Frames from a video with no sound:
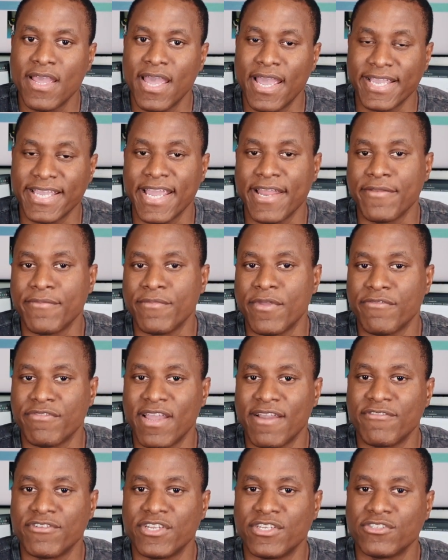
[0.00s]
Again, if you
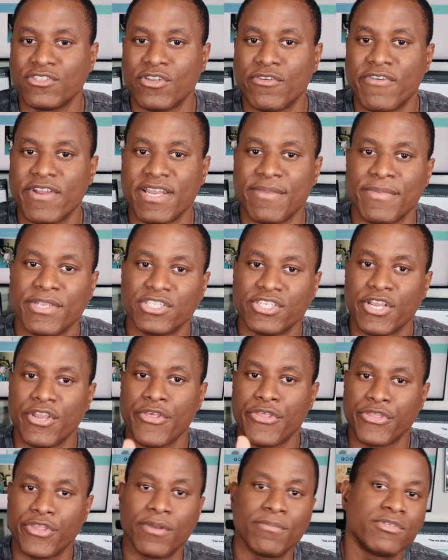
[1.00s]
haven't done so already, make sure you
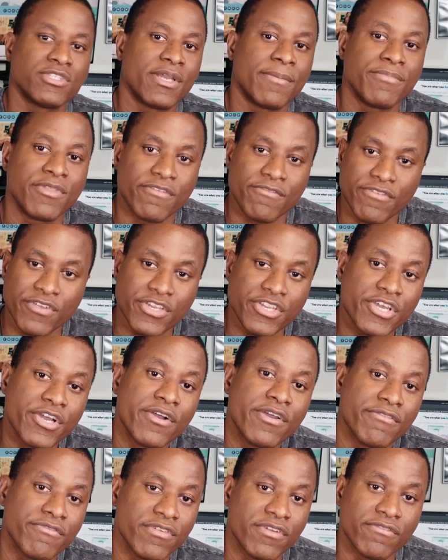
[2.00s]
thumbs up the
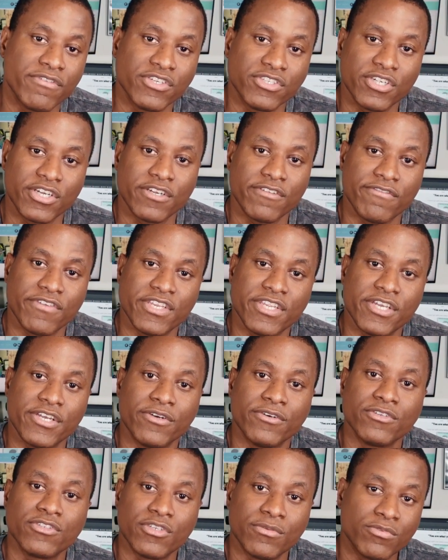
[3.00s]
video if you've enjoyed the
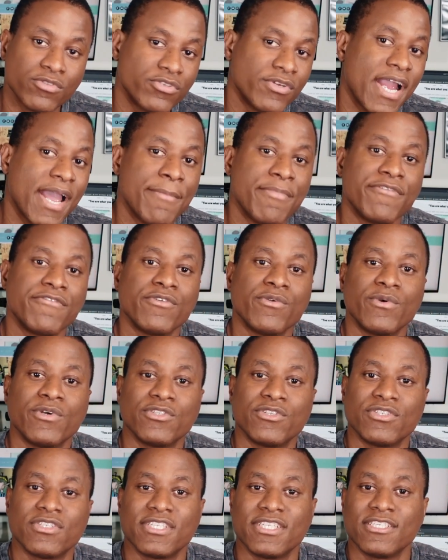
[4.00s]
video. Subscribe if you
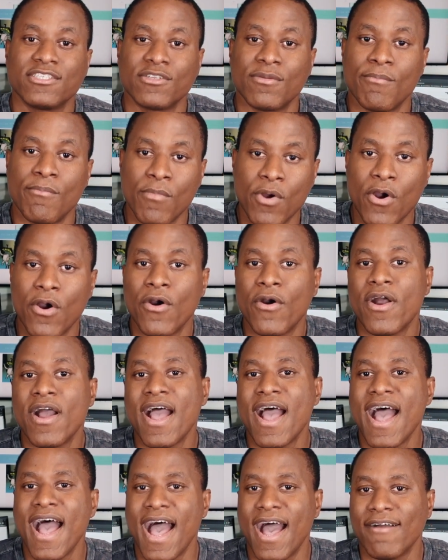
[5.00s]
want to see some more.
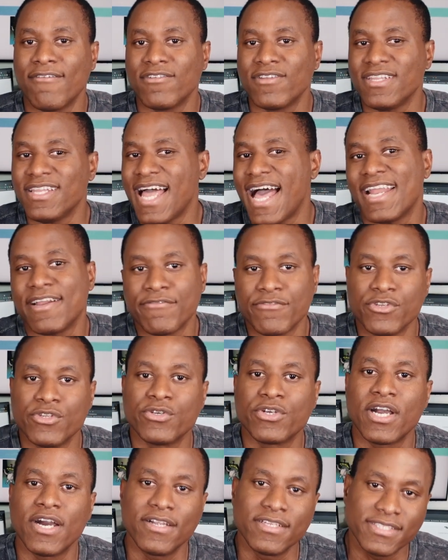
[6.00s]
I have a lot of new
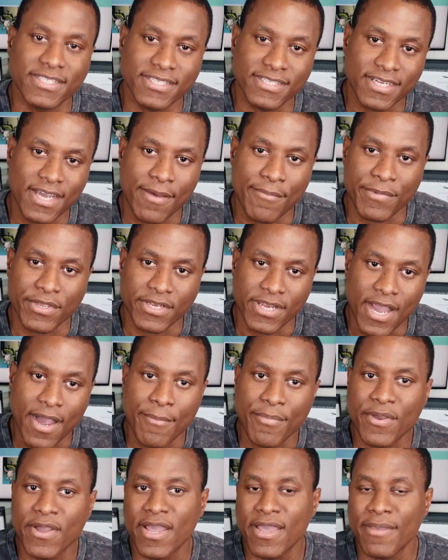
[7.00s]
content coming
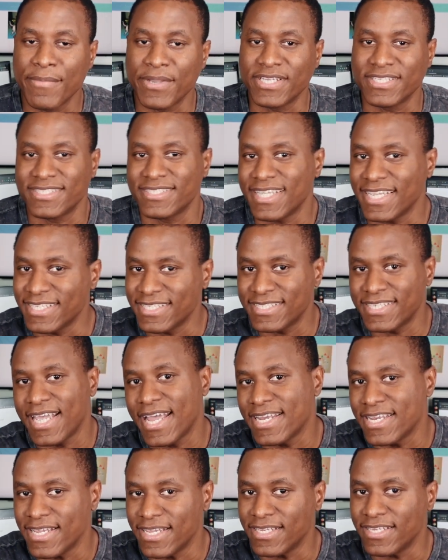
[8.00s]
up because, as I
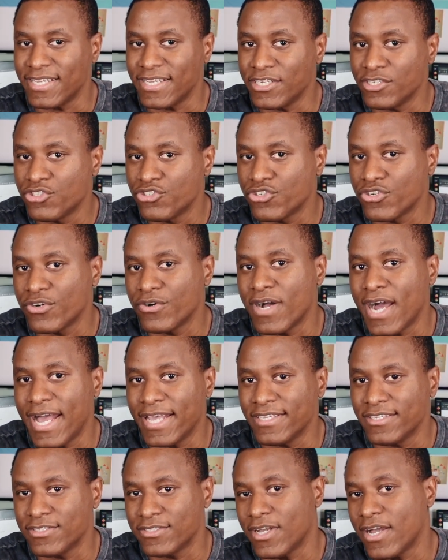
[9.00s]
said in the intro,
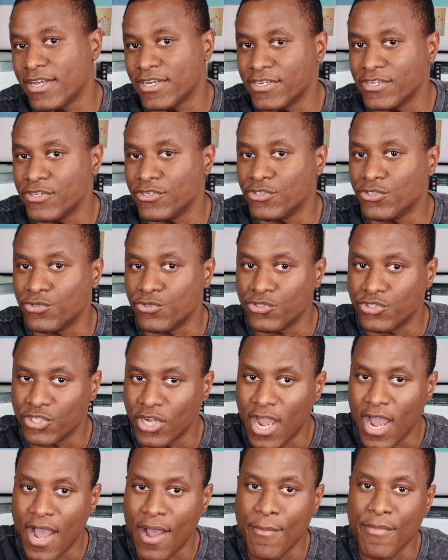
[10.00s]
I started a new
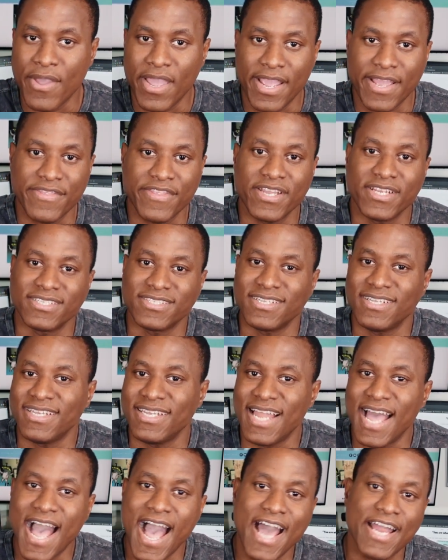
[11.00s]
job and there's a
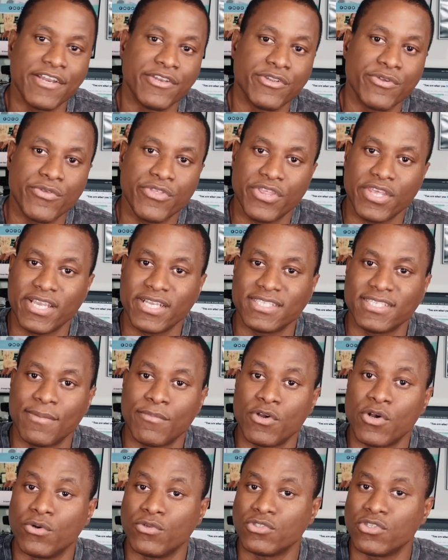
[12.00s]
lot of new things
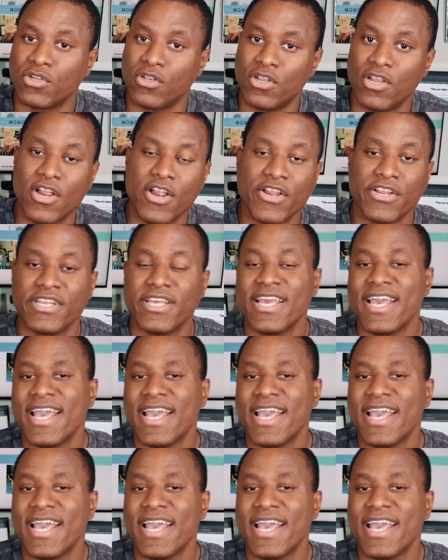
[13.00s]
I'm going to learn.